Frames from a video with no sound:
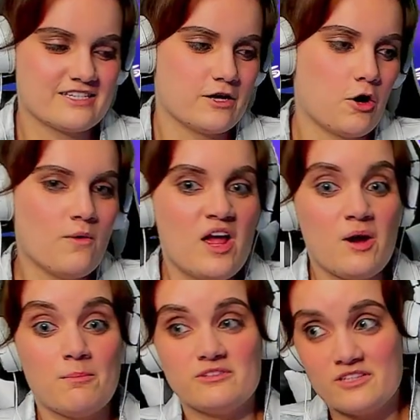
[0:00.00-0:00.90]
So,
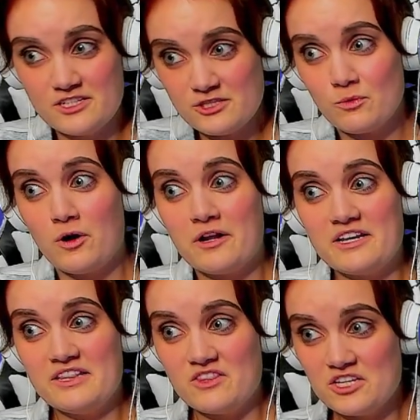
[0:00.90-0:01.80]
but this
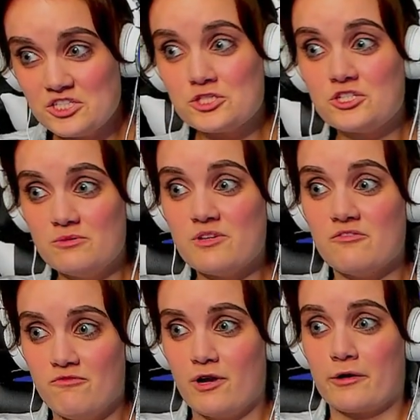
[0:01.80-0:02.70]
one, this is going to
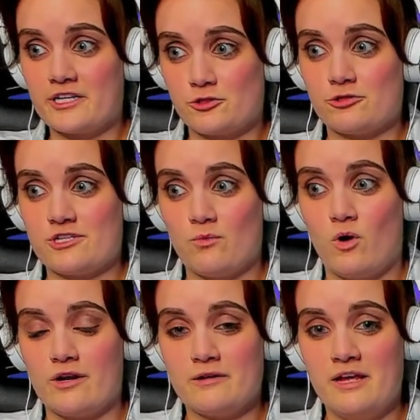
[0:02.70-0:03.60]
be a very interesting
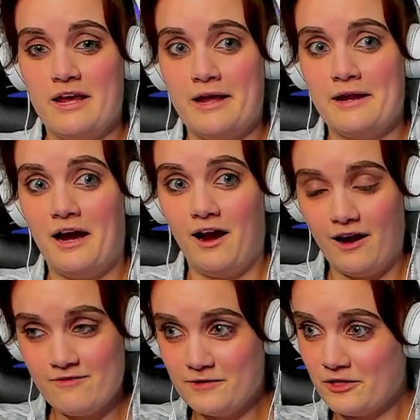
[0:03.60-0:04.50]
one. And
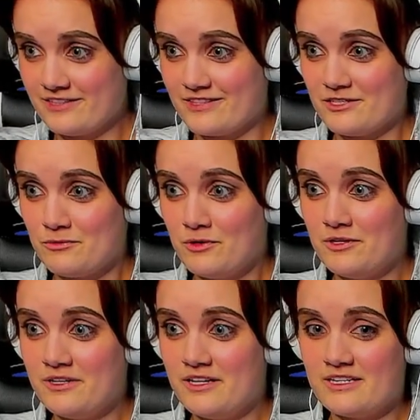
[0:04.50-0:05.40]
I feel like this
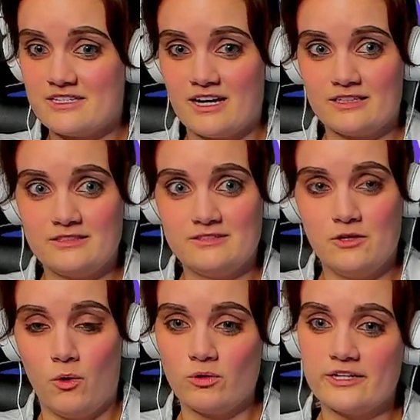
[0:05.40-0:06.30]
one is not
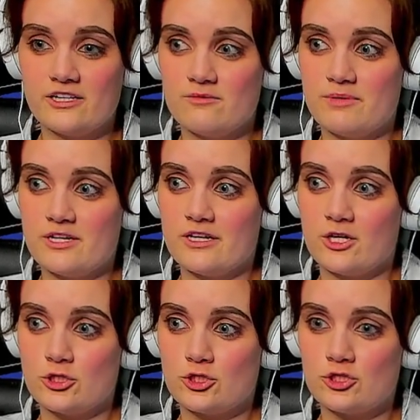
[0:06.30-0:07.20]
only going to
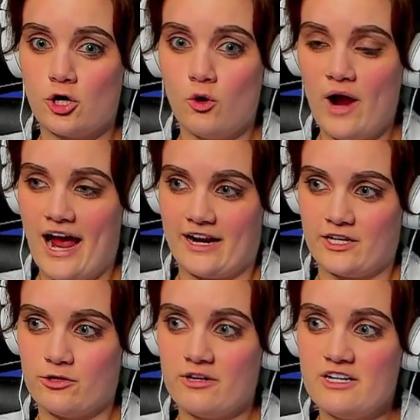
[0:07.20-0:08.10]
be so
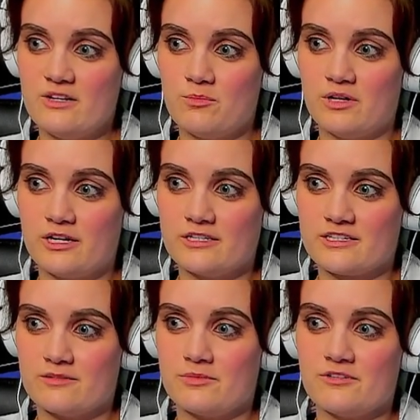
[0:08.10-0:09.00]
accurate, but
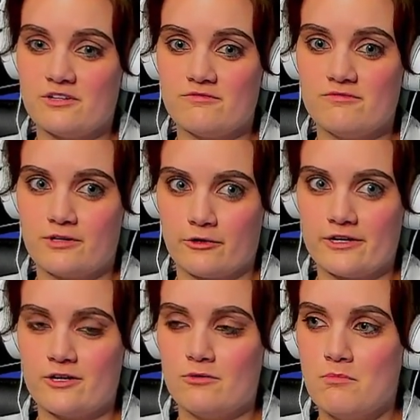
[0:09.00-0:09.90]
it's going to be a
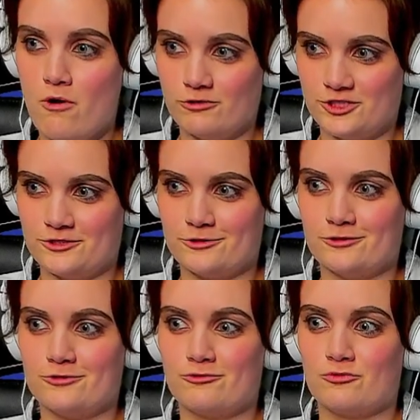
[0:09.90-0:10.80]
very
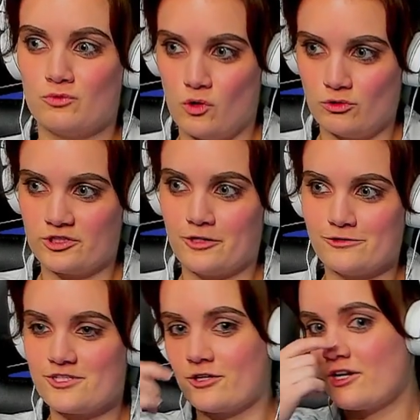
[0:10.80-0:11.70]
emotional roller
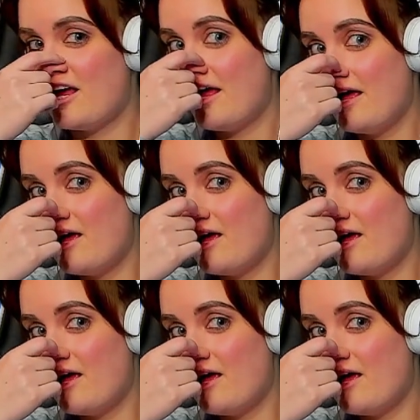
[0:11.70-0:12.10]
coaster.